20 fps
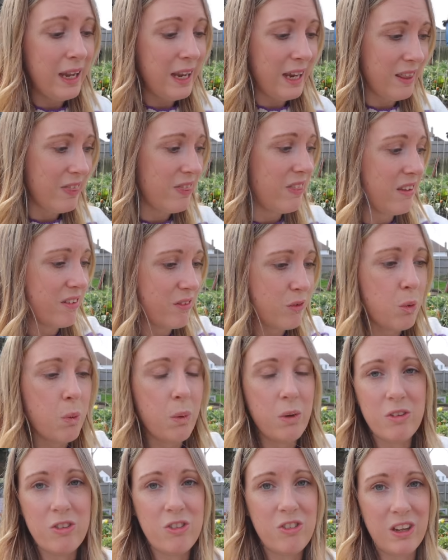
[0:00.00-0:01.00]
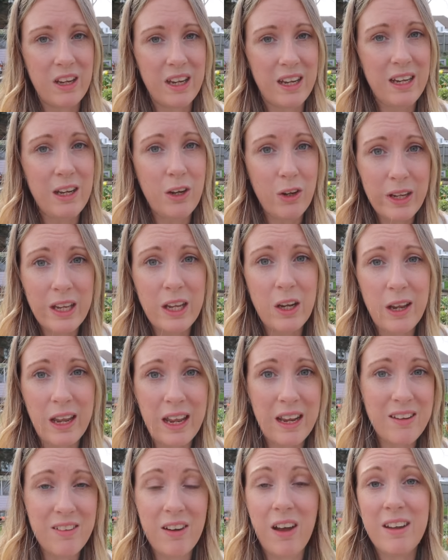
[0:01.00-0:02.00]
in this quantity,
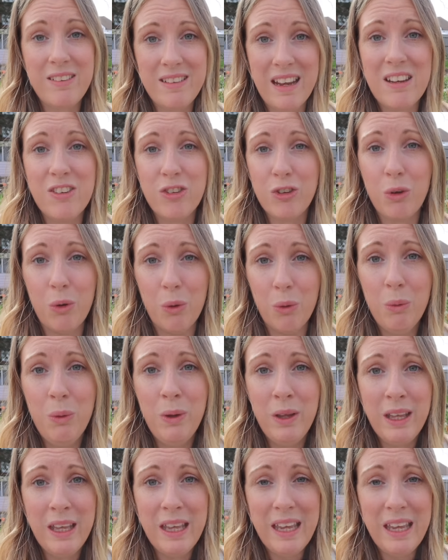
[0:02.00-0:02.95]
looking identical,